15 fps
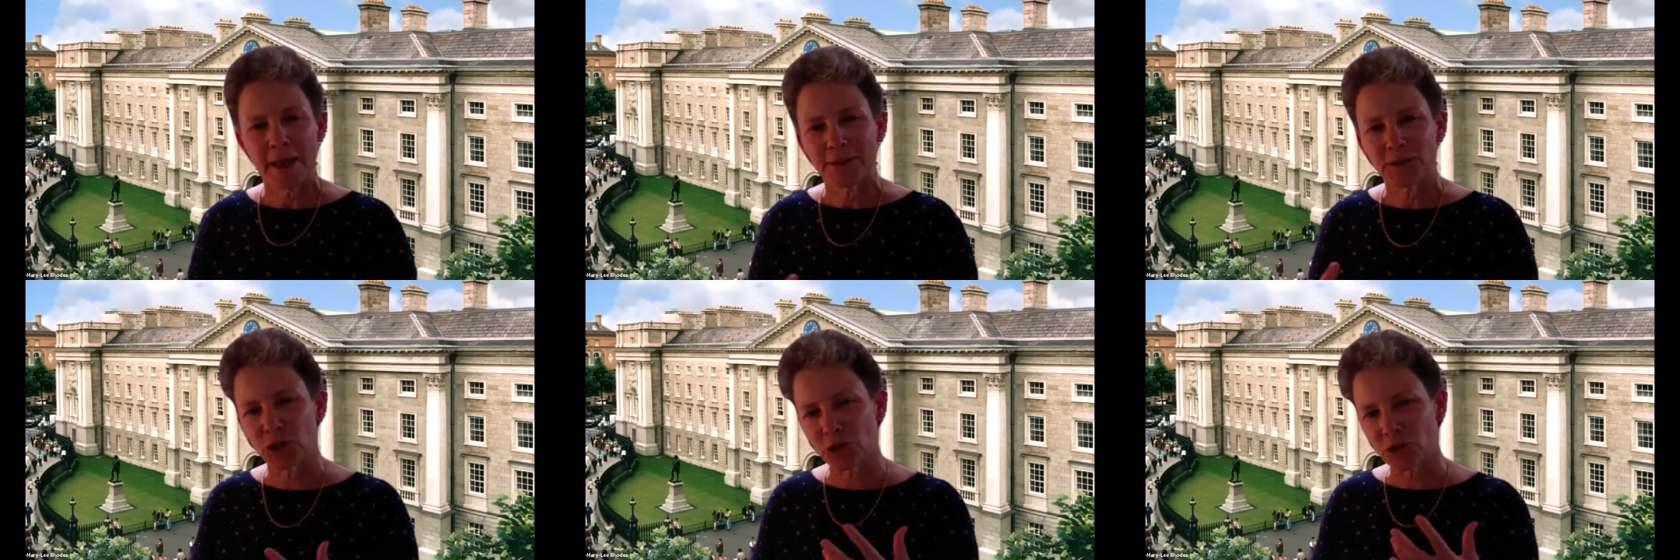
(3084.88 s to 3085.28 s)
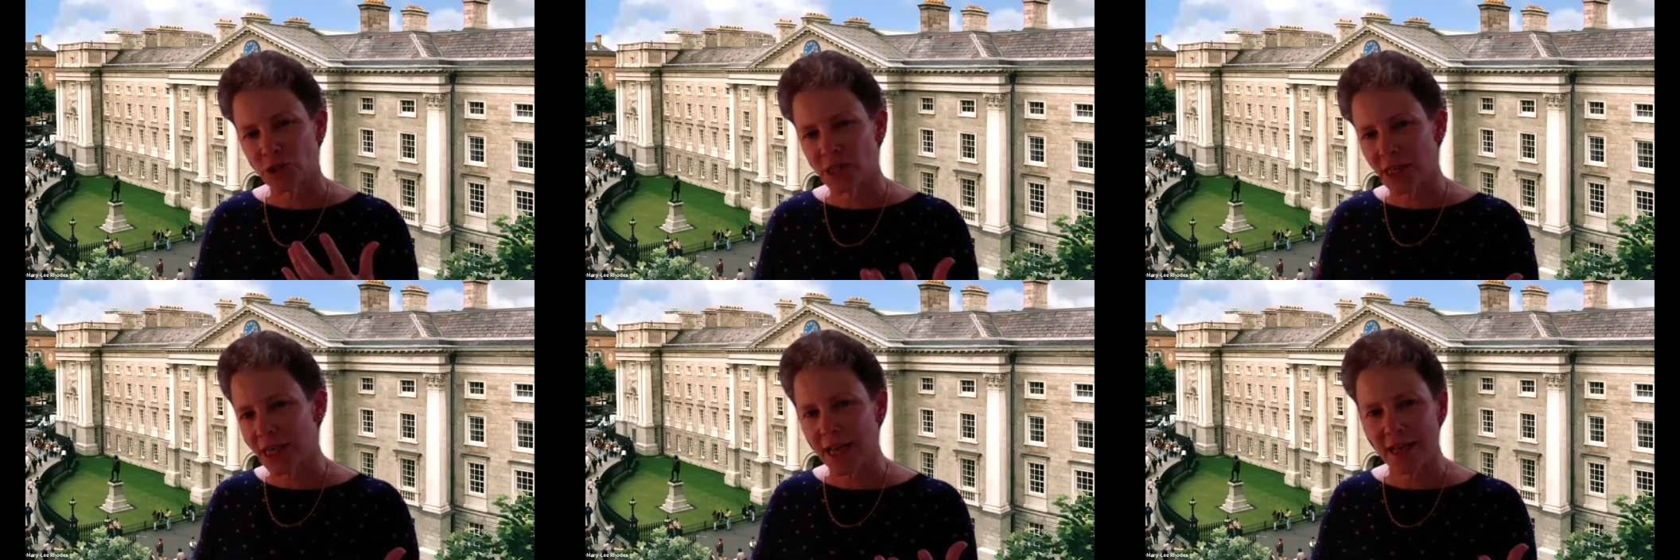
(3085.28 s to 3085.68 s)
Do you
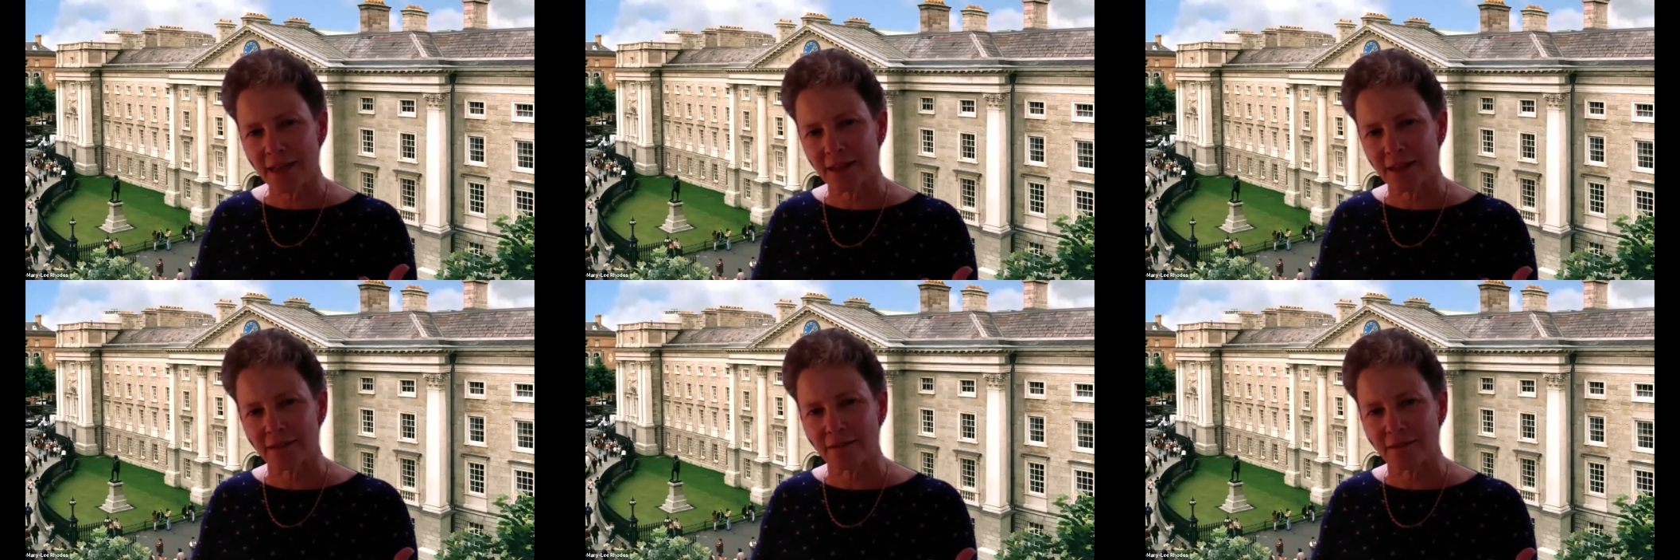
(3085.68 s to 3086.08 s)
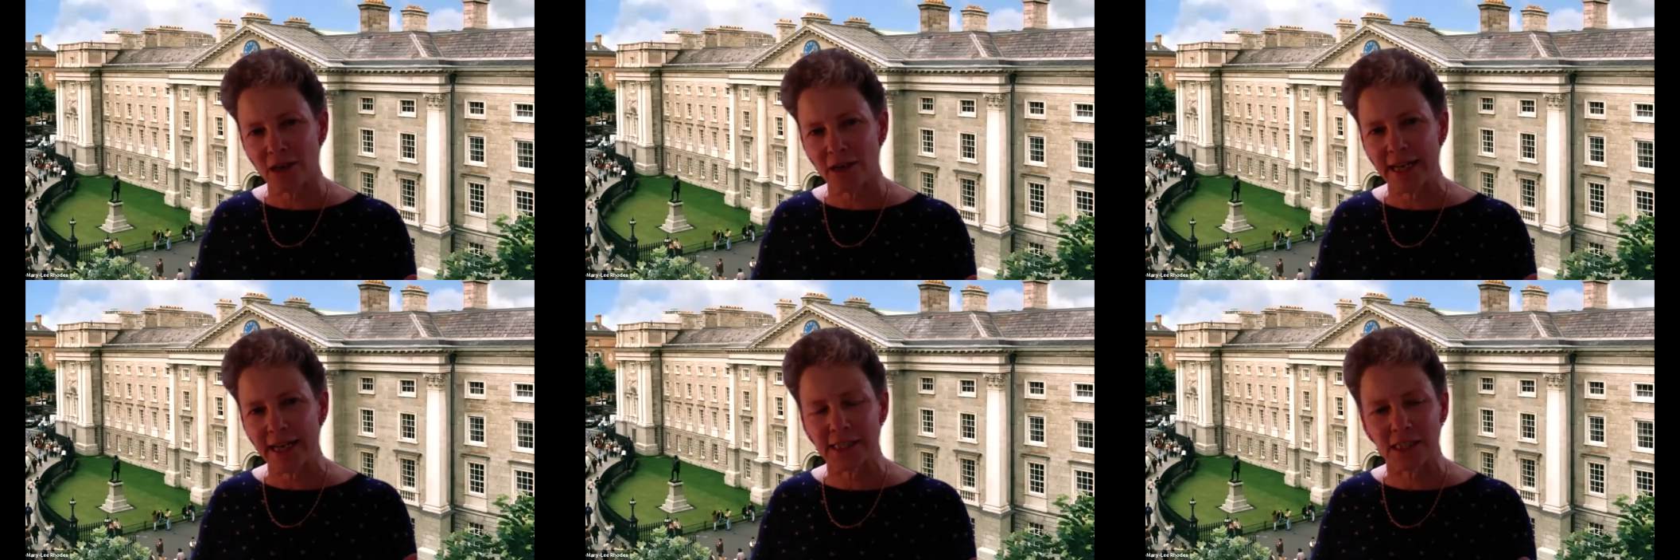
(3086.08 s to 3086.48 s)
see that there
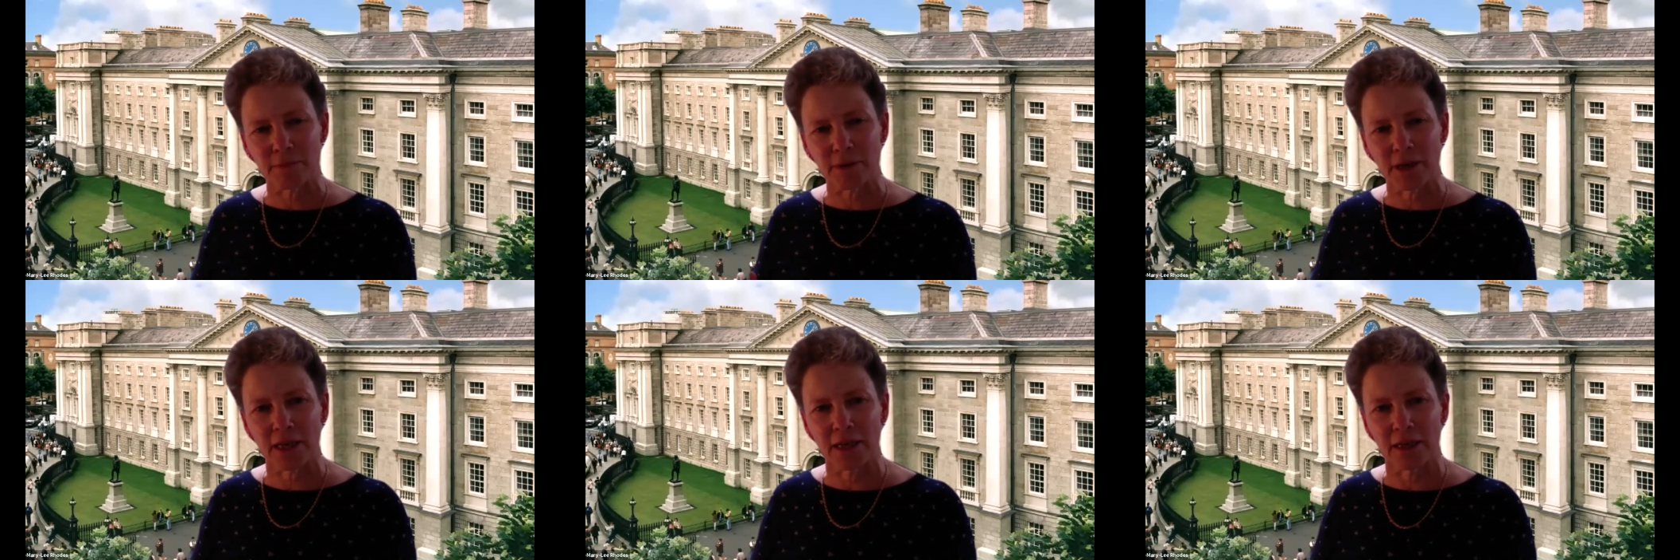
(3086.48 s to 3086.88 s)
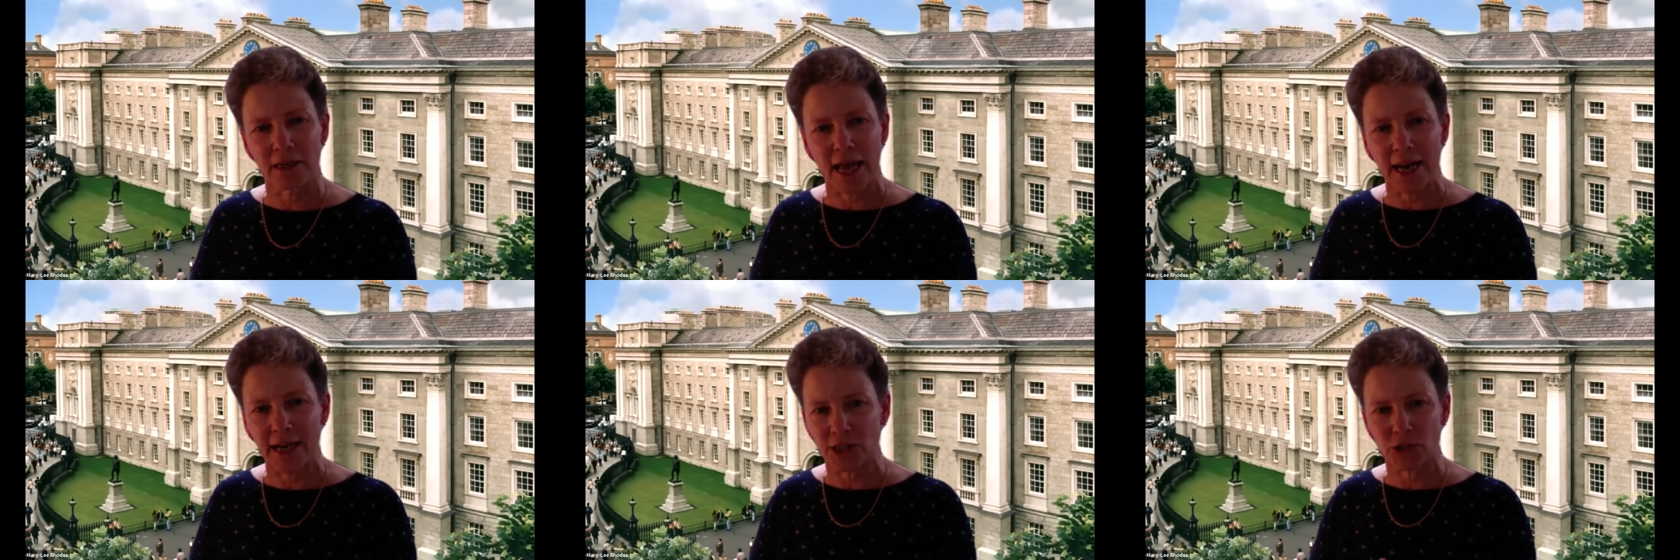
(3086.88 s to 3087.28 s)
needs to be
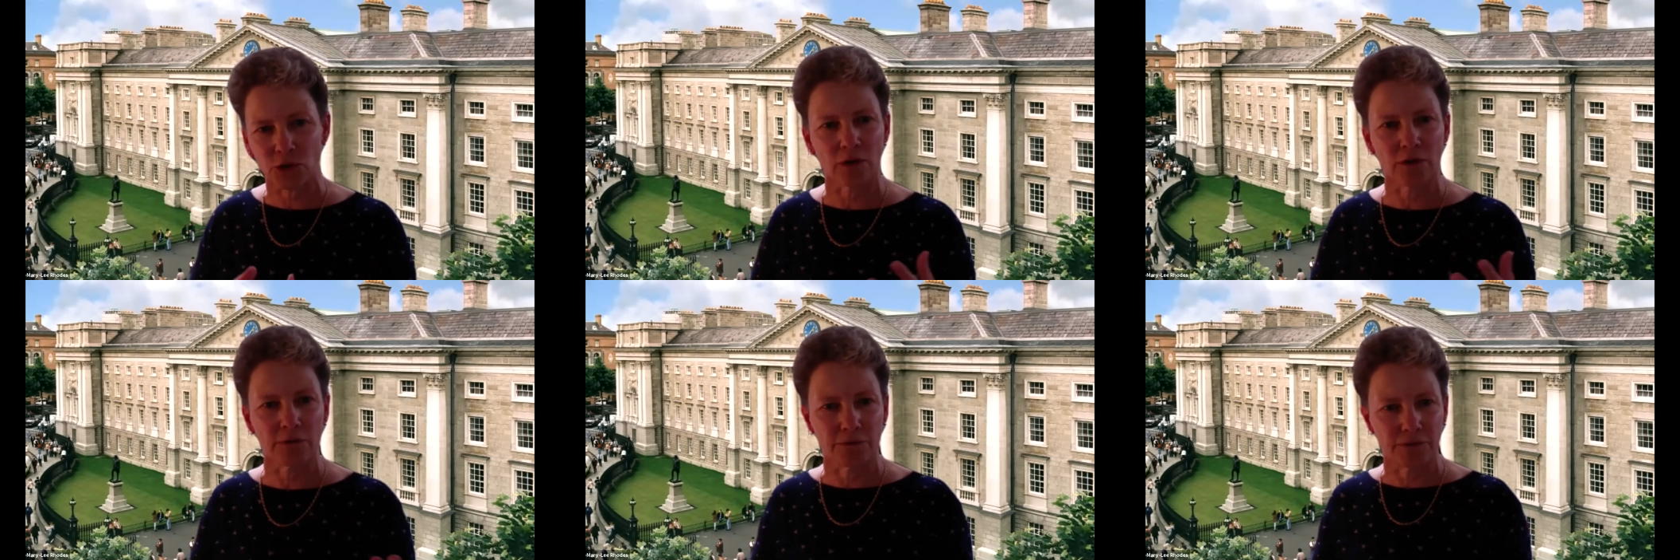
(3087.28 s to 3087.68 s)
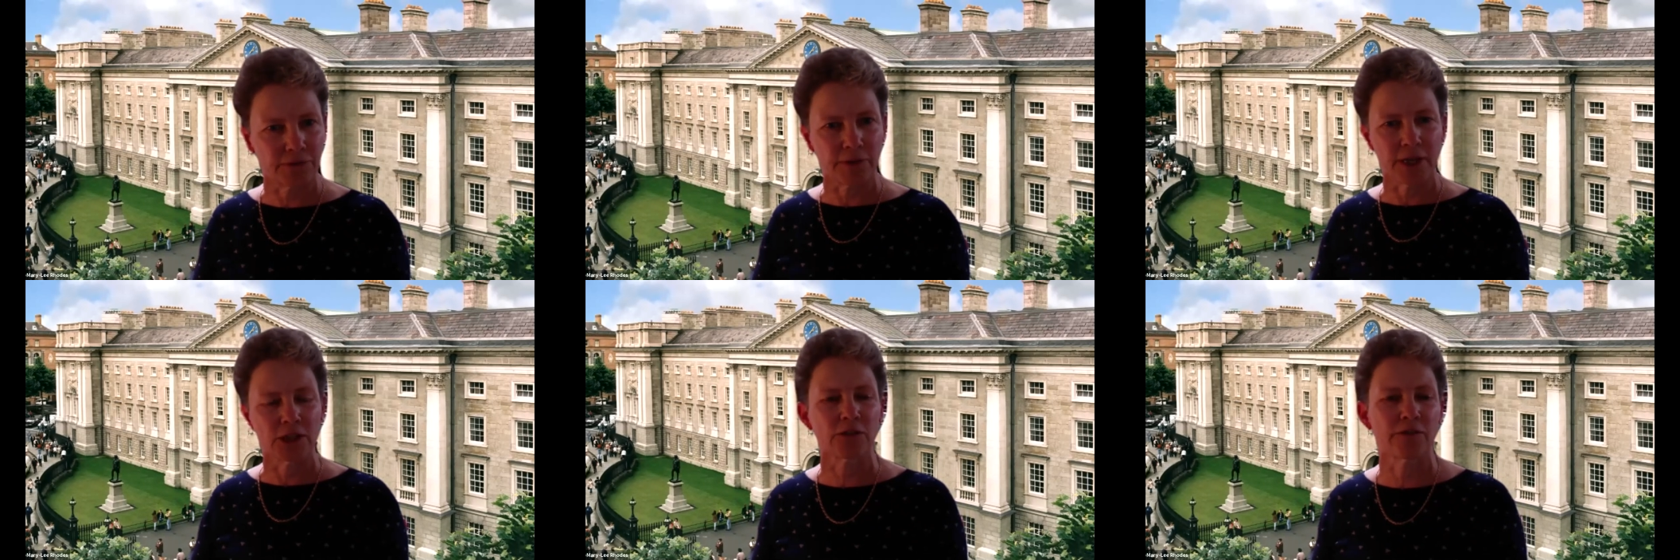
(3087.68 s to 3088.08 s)
any sort of
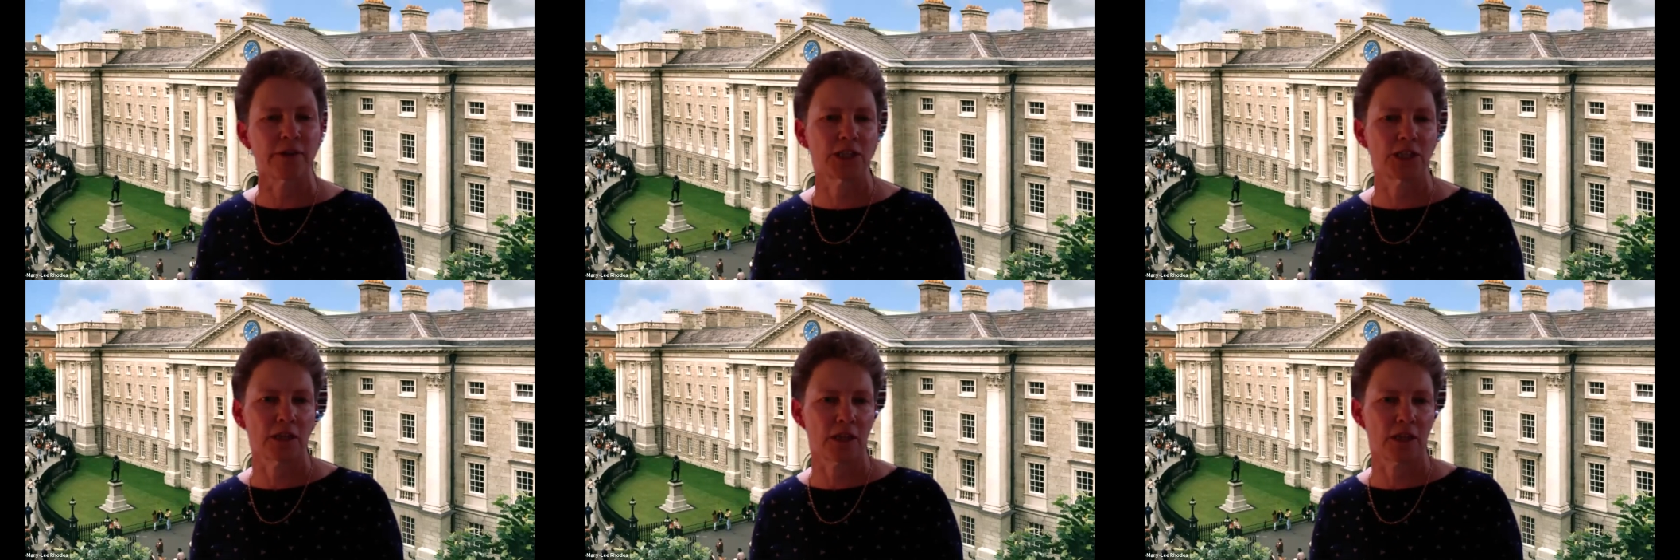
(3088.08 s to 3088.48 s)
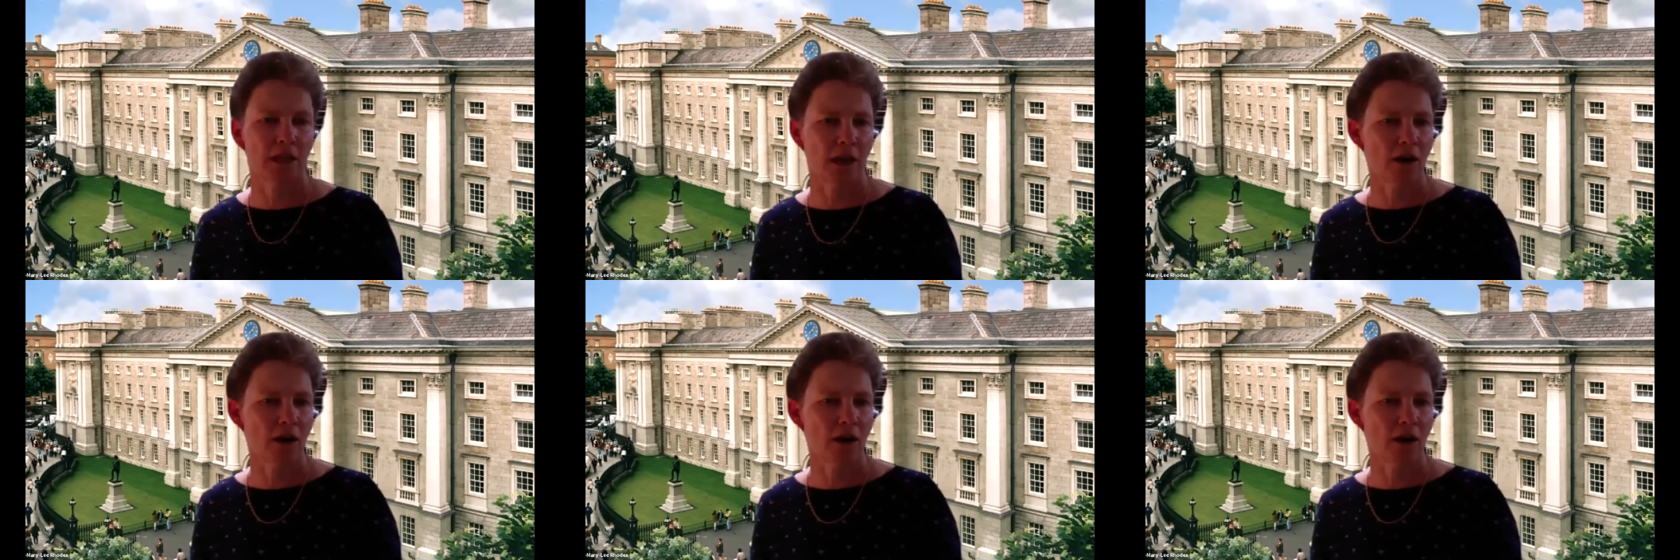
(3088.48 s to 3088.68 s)
intervention there?